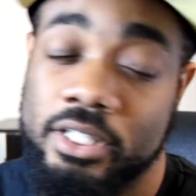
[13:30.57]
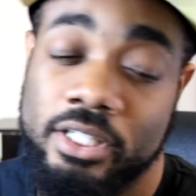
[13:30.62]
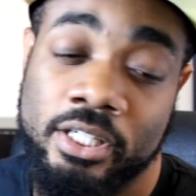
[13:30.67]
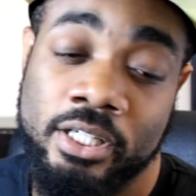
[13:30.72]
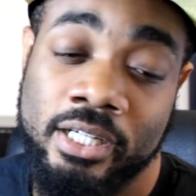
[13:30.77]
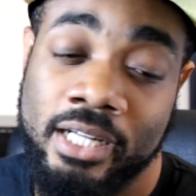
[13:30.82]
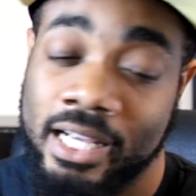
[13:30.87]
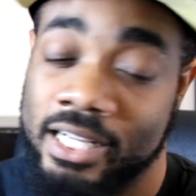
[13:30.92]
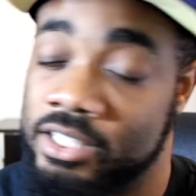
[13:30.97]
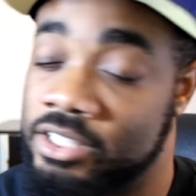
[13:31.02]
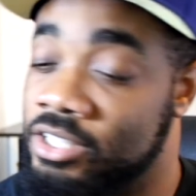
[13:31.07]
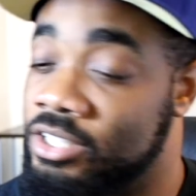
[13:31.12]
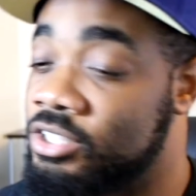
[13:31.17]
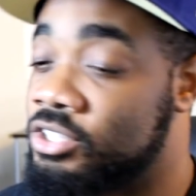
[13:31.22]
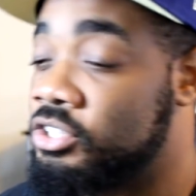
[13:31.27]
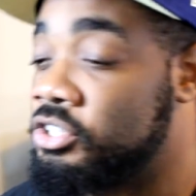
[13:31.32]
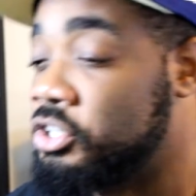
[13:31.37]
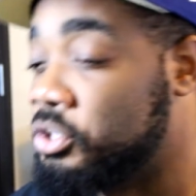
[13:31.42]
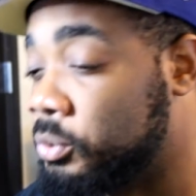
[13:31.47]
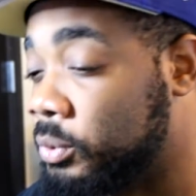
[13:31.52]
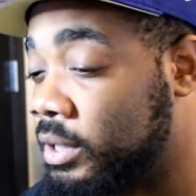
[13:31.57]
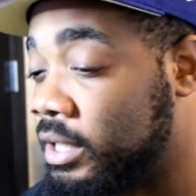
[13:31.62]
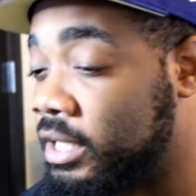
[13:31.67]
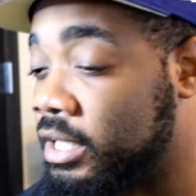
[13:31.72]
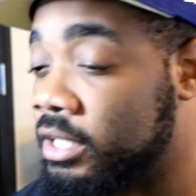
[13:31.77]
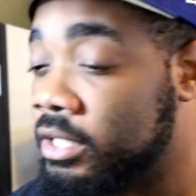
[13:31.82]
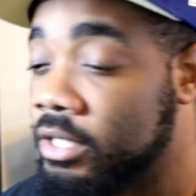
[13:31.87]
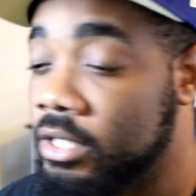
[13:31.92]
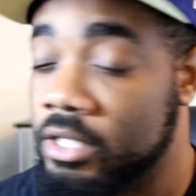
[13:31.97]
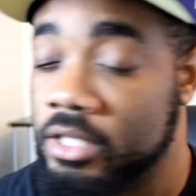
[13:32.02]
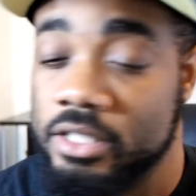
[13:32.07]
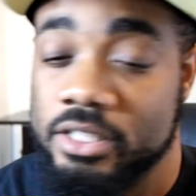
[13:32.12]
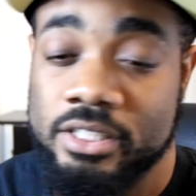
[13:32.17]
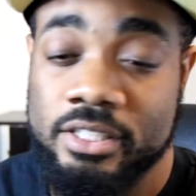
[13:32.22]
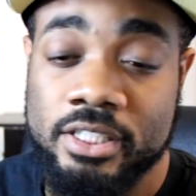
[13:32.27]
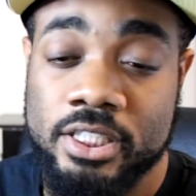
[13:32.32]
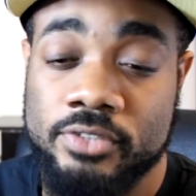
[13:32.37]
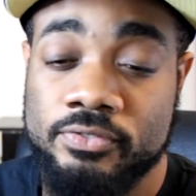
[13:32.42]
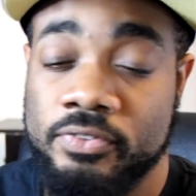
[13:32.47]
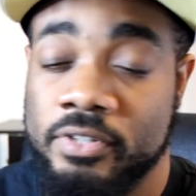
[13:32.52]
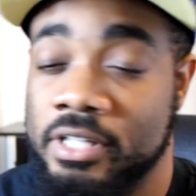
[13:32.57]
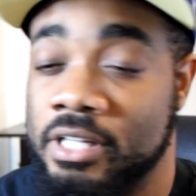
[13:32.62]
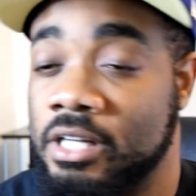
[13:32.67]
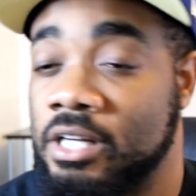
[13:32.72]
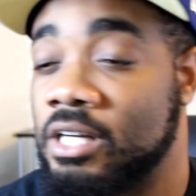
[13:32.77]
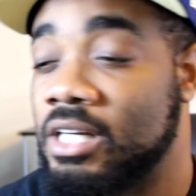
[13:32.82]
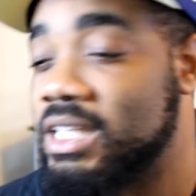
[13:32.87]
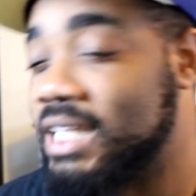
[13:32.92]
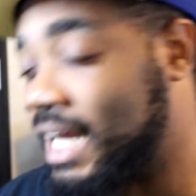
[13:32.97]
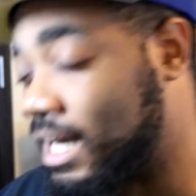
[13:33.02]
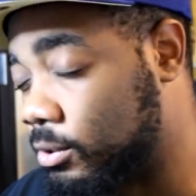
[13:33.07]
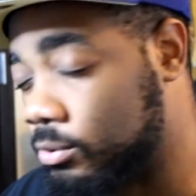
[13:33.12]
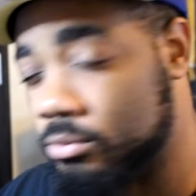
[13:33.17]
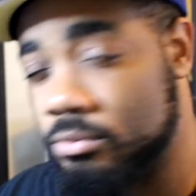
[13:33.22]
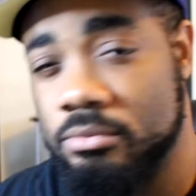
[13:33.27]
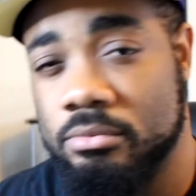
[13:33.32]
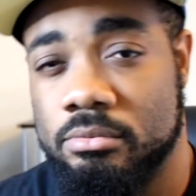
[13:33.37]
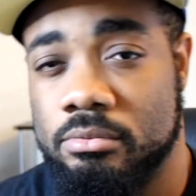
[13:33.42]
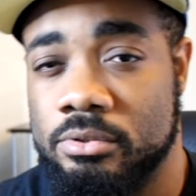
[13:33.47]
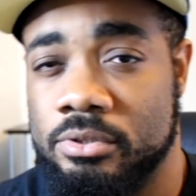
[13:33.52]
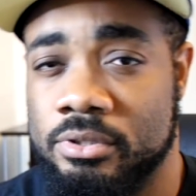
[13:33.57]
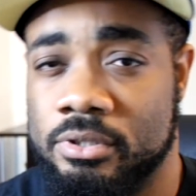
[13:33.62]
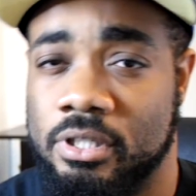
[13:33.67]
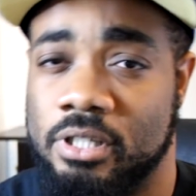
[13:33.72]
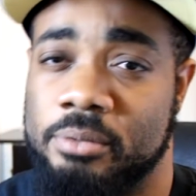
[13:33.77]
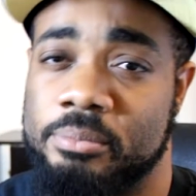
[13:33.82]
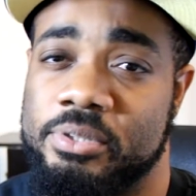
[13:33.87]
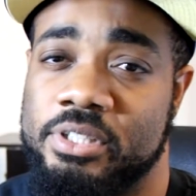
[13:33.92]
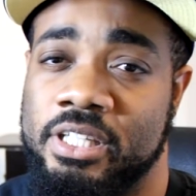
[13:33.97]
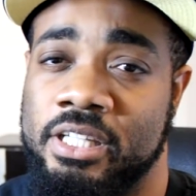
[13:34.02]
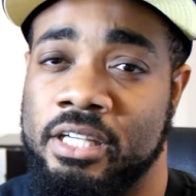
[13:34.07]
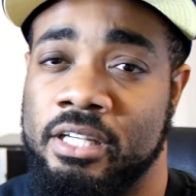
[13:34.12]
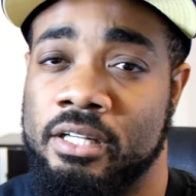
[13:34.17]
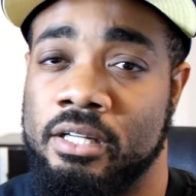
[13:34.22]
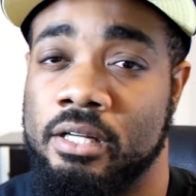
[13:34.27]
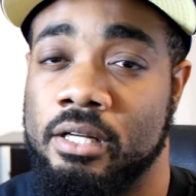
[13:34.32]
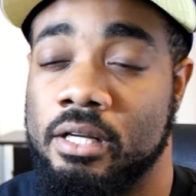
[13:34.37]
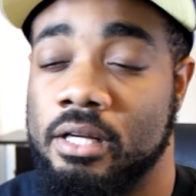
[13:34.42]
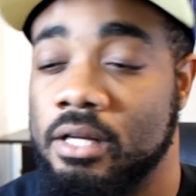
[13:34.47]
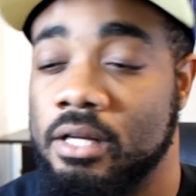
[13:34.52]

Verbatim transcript: You're not just doing it just for the clout. You know what I'm saying?